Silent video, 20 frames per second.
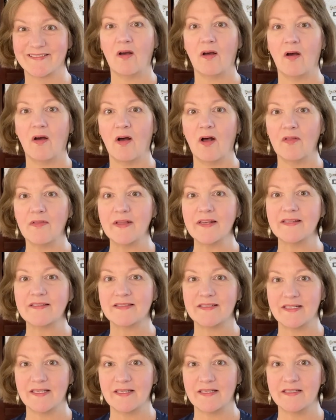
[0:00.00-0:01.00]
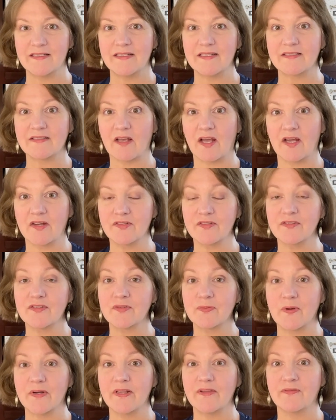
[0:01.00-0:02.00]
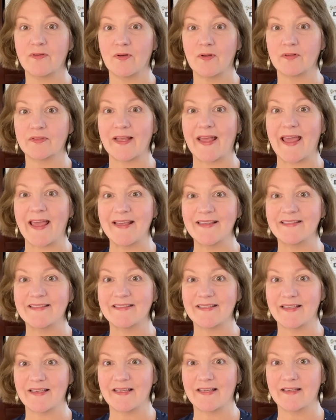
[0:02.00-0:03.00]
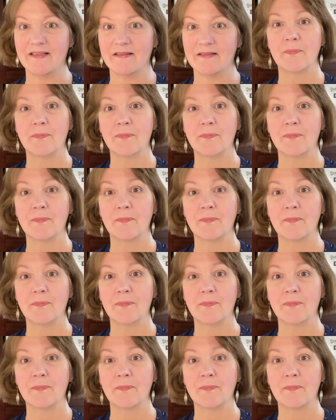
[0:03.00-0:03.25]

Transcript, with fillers: All that is needed is 120 volt AC